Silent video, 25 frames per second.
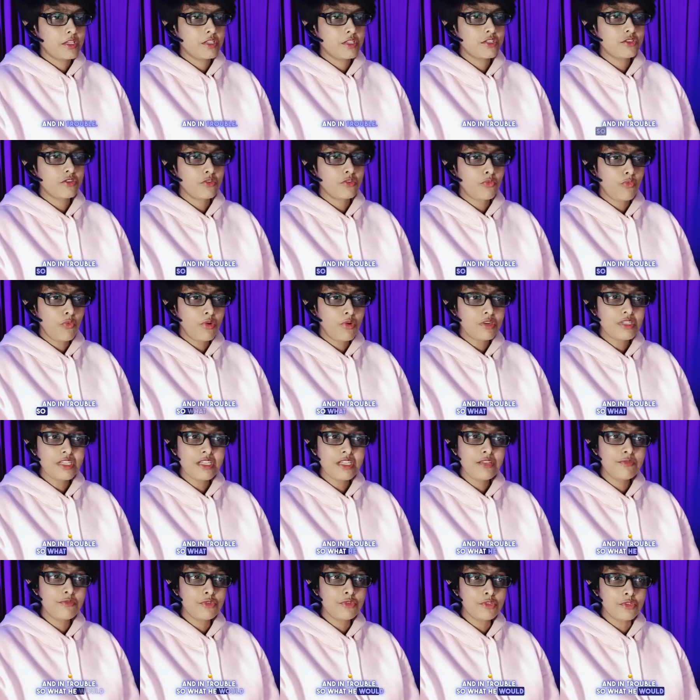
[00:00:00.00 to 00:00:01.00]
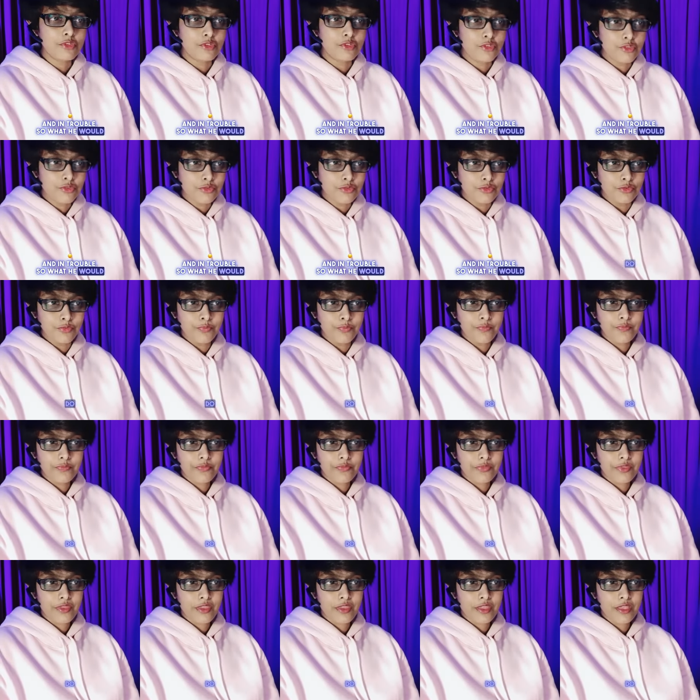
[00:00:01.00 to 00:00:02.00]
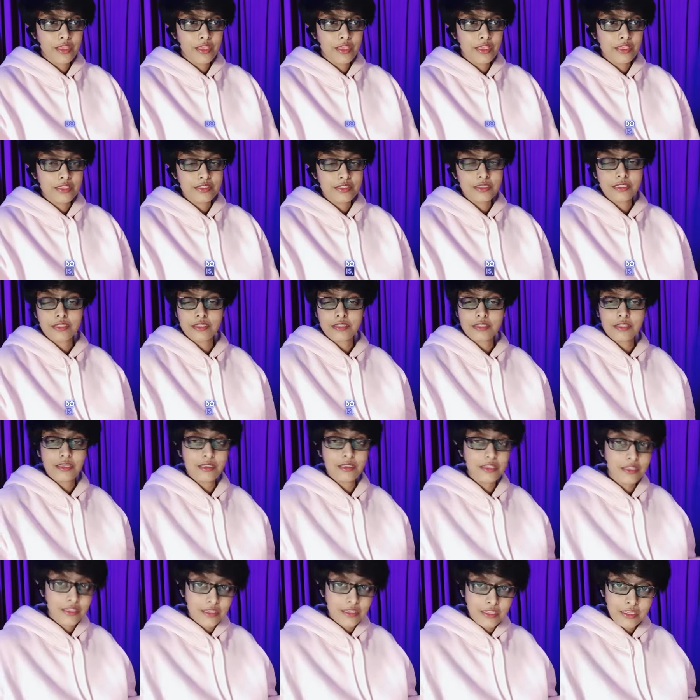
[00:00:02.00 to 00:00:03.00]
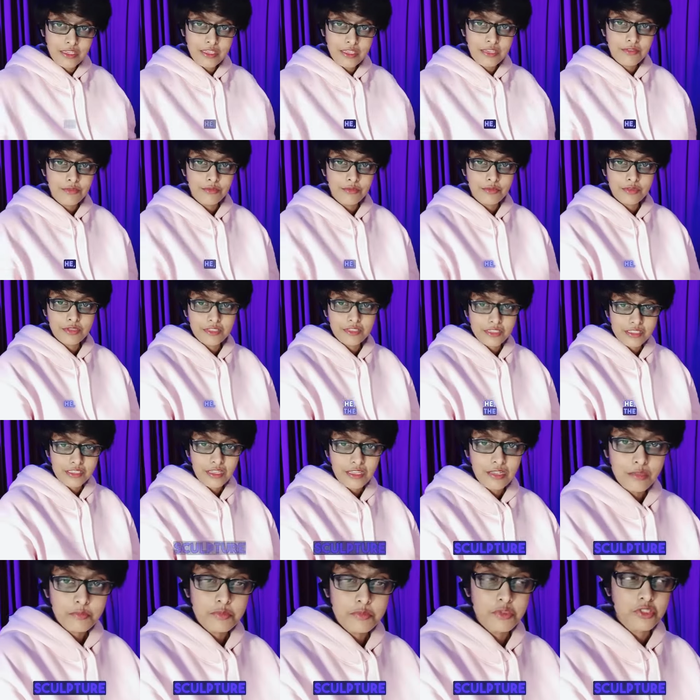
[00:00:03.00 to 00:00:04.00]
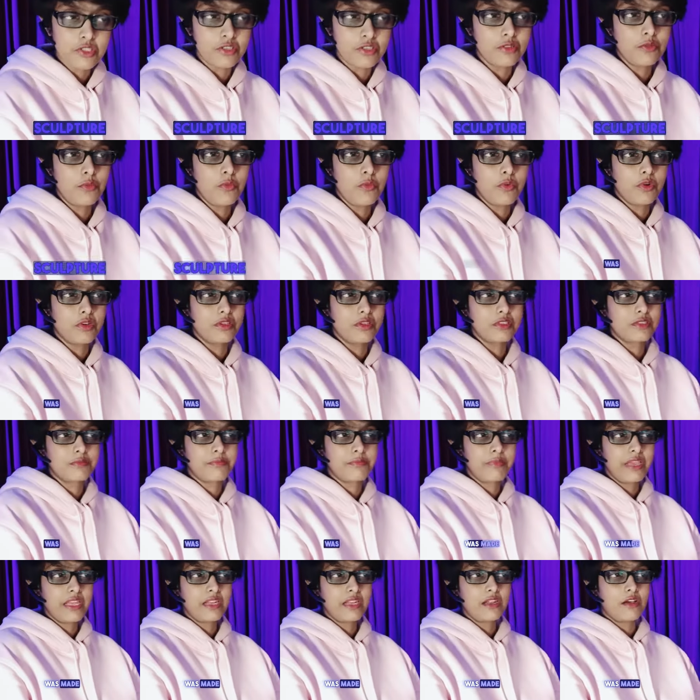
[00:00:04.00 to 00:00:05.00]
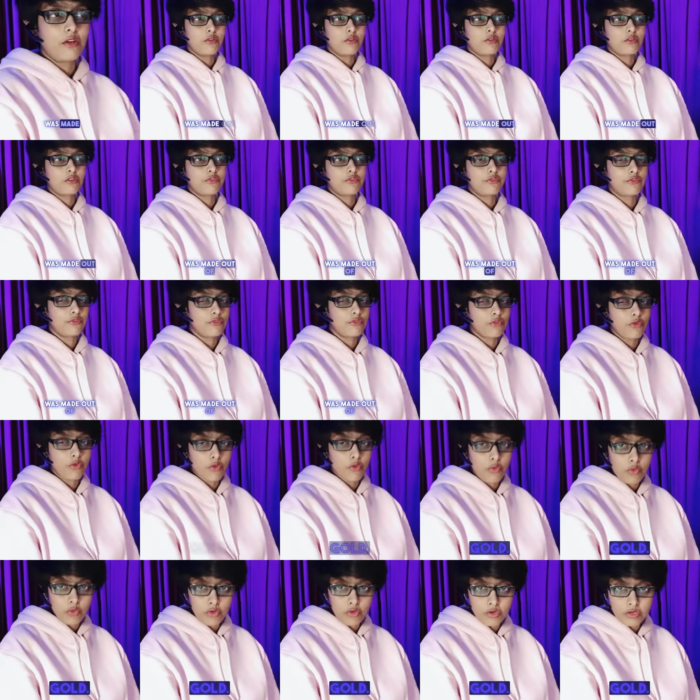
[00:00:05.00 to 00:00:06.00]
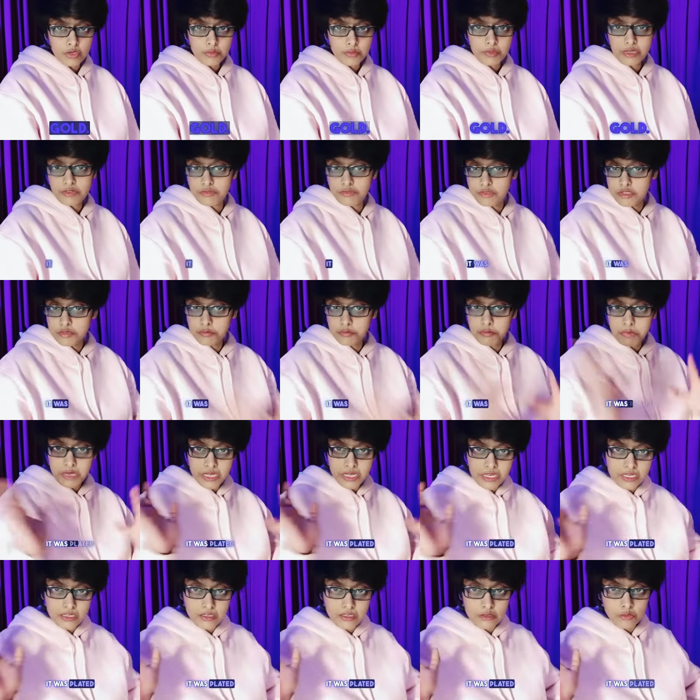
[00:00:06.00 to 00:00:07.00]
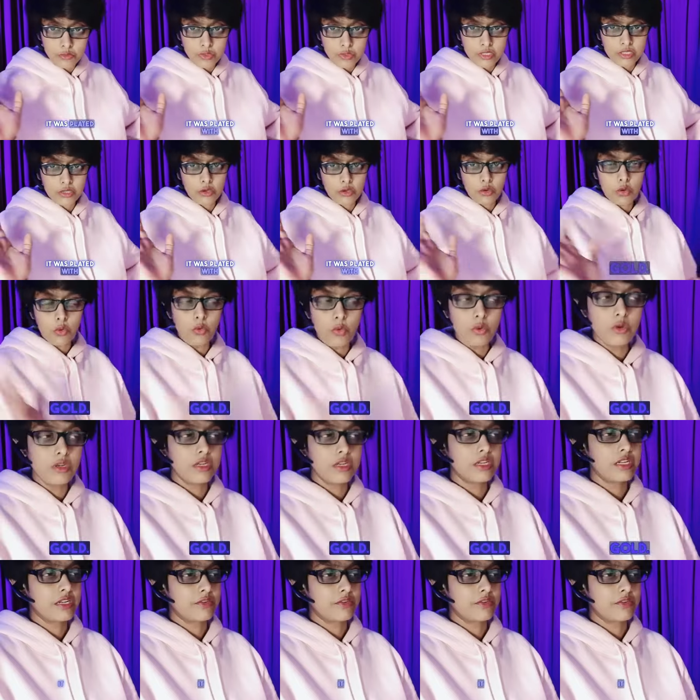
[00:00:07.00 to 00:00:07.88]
So what he would do is the sculpture was made out of gold. It was plated with gold.